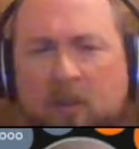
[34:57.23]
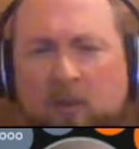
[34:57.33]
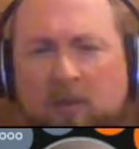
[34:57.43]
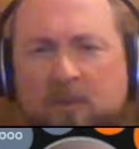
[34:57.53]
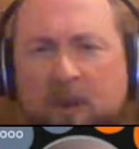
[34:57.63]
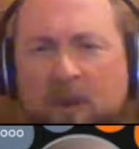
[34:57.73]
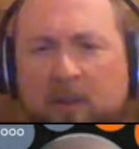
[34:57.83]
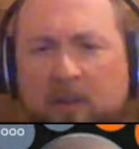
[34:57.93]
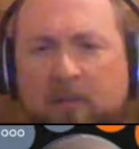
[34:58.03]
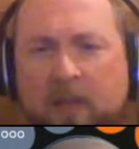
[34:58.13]

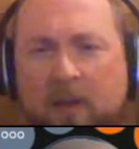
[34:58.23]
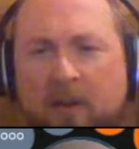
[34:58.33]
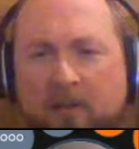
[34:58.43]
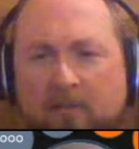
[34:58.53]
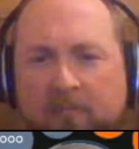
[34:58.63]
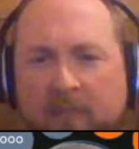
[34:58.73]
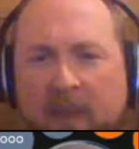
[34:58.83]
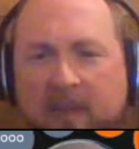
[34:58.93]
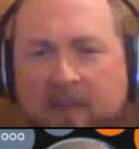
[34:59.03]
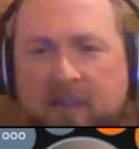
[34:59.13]
trailer that are
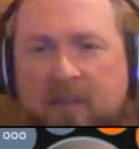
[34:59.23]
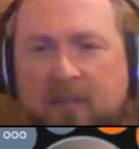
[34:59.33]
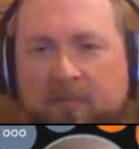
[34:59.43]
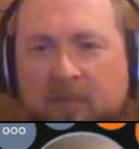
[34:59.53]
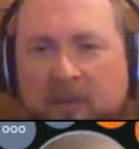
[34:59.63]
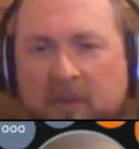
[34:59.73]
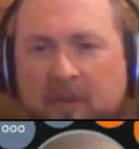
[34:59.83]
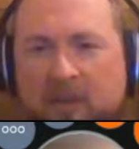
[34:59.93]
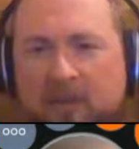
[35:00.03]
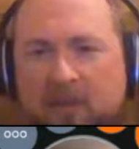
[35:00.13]
fans of the book.
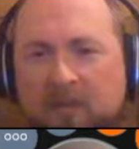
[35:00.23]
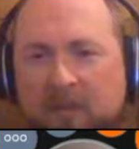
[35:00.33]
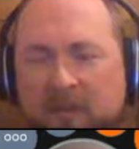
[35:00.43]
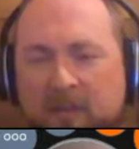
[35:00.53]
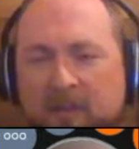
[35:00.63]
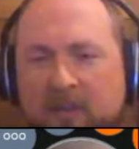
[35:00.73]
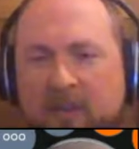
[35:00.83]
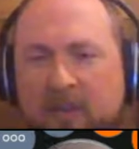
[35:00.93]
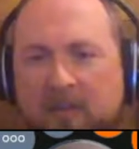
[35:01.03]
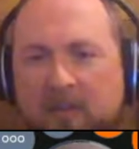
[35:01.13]
So
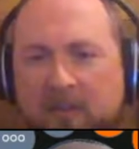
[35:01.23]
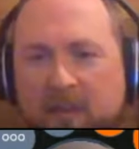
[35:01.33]
yeah,